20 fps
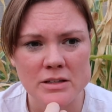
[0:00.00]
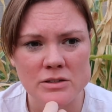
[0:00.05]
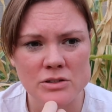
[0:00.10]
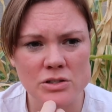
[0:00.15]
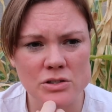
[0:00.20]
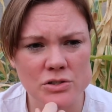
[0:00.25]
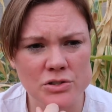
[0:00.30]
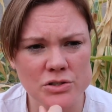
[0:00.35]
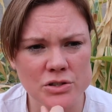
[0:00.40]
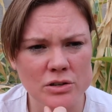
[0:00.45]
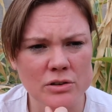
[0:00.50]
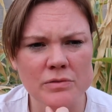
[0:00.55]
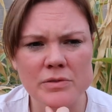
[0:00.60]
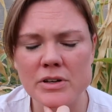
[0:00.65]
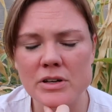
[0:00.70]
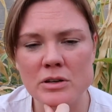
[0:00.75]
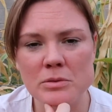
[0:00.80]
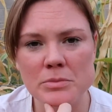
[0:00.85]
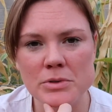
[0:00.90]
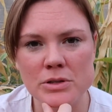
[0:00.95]
to serve
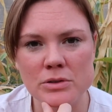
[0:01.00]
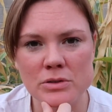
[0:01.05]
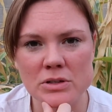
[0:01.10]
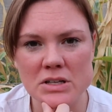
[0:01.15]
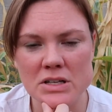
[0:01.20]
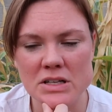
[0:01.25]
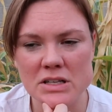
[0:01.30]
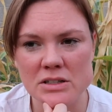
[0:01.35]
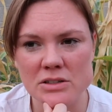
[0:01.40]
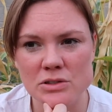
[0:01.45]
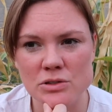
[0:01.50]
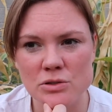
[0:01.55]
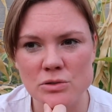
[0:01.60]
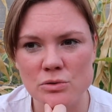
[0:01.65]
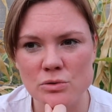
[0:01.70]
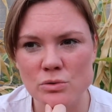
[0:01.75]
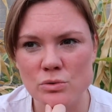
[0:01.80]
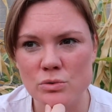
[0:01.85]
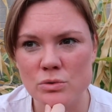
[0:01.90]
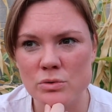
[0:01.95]
the community,
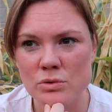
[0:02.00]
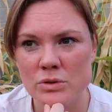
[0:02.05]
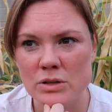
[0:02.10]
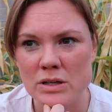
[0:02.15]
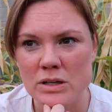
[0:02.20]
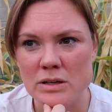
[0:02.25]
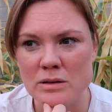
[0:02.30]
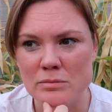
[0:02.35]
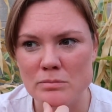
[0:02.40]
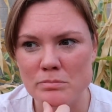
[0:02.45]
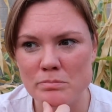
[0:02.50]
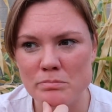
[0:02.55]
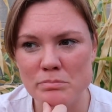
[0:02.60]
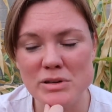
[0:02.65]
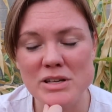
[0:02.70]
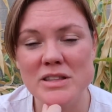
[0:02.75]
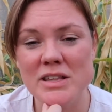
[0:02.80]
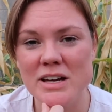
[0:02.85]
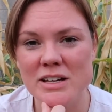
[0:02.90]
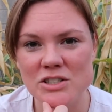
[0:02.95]
to
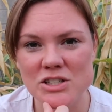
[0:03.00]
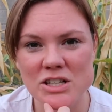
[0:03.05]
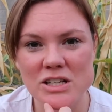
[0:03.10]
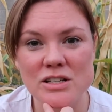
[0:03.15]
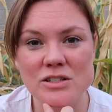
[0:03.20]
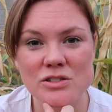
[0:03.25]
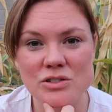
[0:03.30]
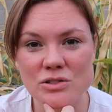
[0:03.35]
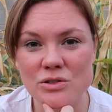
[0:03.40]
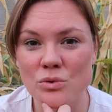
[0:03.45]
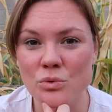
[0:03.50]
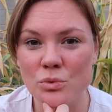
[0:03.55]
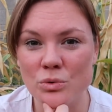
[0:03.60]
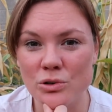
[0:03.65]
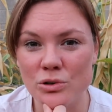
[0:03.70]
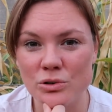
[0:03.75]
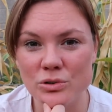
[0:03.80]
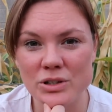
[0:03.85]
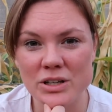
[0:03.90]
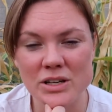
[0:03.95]
be that change in the
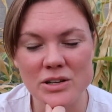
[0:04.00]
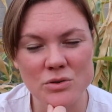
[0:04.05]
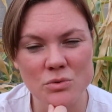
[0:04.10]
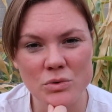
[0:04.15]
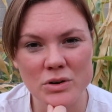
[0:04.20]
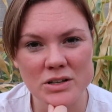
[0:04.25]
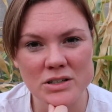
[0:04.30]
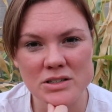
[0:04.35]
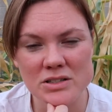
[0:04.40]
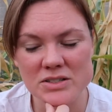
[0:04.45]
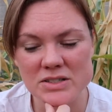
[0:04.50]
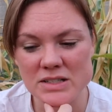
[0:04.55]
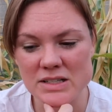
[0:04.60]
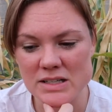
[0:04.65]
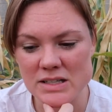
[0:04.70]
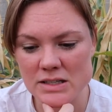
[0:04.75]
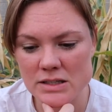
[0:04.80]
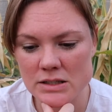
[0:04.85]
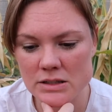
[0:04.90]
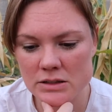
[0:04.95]
world that you want to
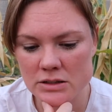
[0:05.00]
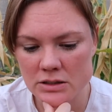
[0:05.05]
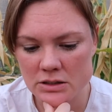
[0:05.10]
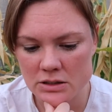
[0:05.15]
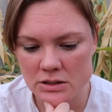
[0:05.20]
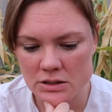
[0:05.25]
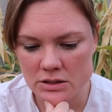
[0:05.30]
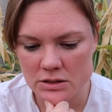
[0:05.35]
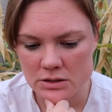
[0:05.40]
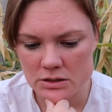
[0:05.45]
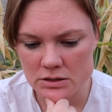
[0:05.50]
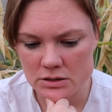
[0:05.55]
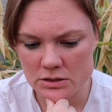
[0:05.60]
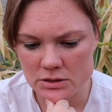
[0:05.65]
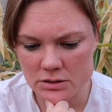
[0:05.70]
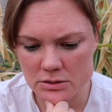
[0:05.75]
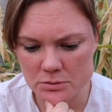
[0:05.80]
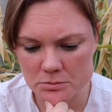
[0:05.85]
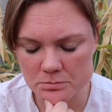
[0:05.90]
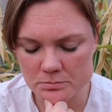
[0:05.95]
see.
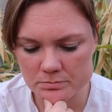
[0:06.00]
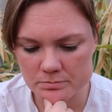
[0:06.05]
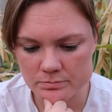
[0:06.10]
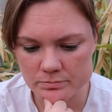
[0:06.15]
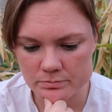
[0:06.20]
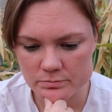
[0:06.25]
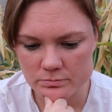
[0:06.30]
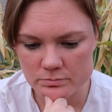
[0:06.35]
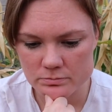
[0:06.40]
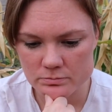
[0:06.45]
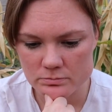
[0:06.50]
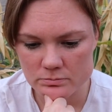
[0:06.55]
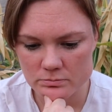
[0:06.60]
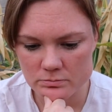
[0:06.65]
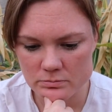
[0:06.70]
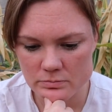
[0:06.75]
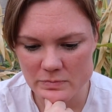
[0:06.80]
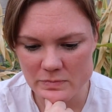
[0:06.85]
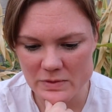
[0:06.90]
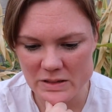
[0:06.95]
Um,
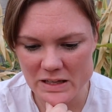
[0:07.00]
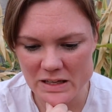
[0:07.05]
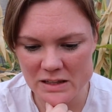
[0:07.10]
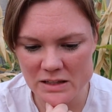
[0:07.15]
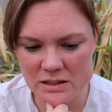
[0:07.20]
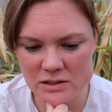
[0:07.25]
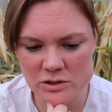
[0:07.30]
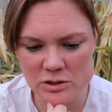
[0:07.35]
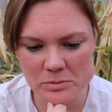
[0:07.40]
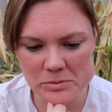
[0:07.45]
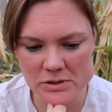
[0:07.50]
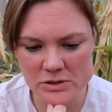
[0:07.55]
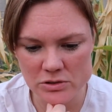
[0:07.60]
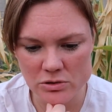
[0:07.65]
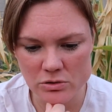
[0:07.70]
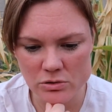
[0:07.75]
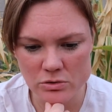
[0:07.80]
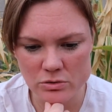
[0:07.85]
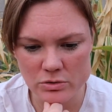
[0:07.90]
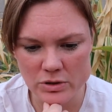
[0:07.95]
and then to be
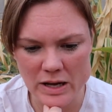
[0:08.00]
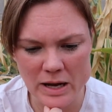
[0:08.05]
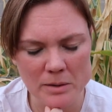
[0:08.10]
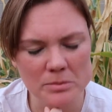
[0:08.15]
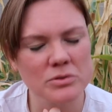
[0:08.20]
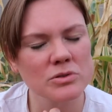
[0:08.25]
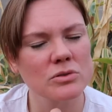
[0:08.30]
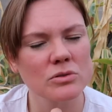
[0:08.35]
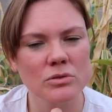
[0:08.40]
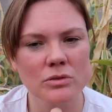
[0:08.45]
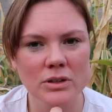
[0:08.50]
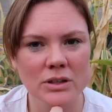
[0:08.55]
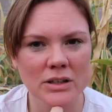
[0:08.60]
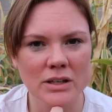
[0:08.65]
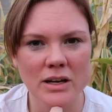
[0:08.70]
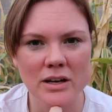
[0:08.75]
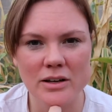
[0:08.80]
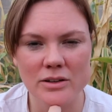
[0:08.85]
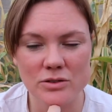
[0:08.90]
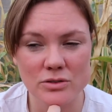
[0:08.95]
told, absolutely
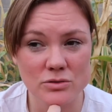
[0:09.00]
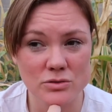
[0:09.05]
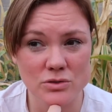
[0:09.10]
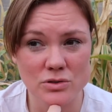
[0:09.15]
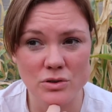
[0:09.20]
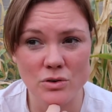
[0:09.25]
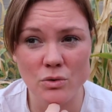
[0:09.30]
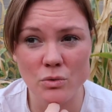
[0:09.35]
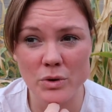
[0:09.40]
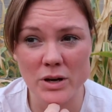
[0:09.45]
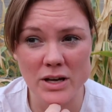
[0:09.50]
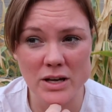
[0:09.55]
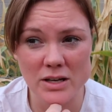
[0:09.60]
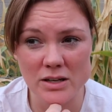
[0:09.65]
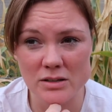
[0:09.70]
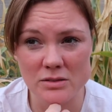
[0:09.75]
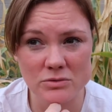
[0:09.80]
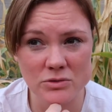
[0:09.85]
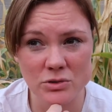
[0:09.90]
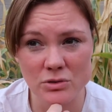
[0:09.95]
not, there's no
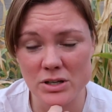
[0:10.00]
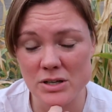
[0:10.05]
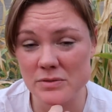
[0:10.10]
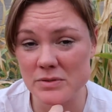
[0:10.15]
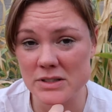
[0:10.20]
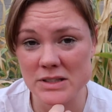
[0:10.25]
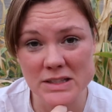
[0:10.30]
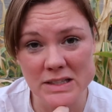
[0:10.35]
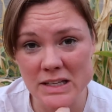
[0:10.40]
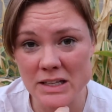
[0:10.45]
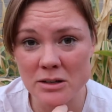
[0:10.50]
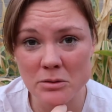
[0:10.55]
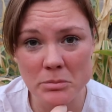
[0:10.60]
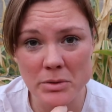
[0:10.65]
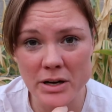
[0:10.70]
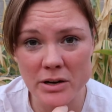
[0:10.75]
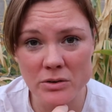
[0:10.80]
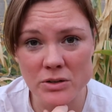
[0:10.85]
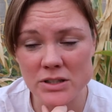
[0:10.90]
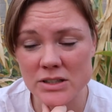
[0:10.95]
way, don't even think
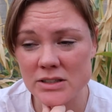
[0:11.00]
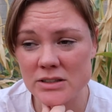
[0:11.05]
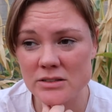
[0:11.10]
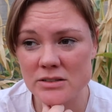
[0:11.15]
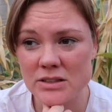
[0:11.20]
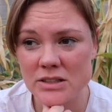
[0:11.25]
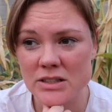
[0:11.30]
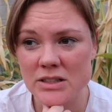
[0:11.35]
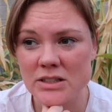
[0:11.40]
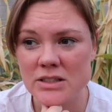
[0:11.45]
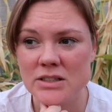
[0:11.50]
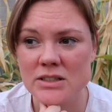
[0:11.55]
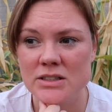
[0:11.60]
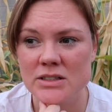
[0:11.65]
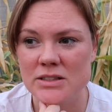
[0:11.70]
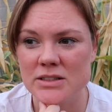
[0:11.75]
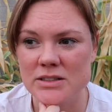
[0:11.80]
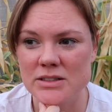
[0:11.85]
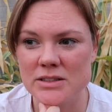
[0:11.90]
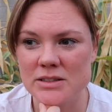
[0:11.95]
about it.
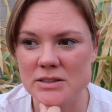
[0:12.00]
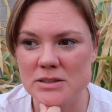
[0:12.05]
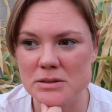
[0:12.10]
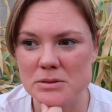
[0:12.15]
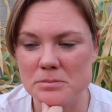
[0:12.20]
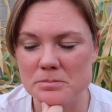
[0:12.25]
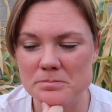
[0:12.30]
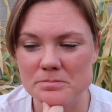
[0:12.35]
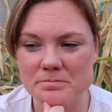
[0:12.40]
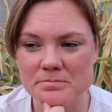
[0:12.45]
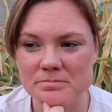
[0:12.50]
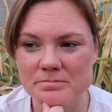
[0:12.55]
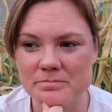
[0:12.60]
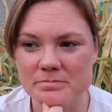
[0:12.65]
Um,